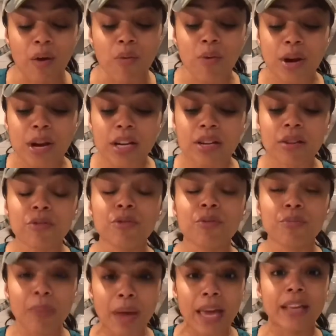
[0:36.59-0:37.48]
We're gonna
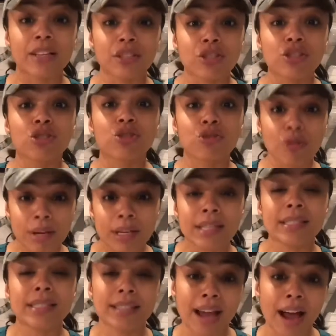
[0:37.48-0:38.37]
make Trini
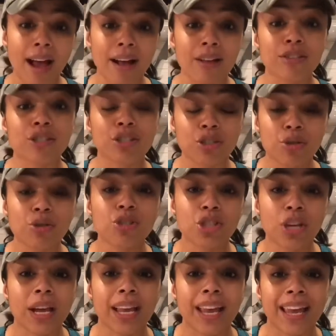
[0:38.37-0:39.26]
style stewed
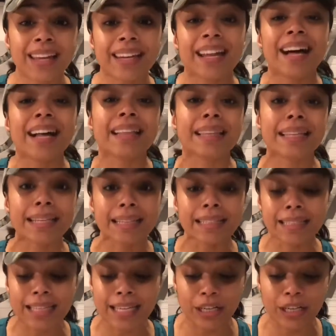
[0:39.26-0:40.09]
chicken a little leaner.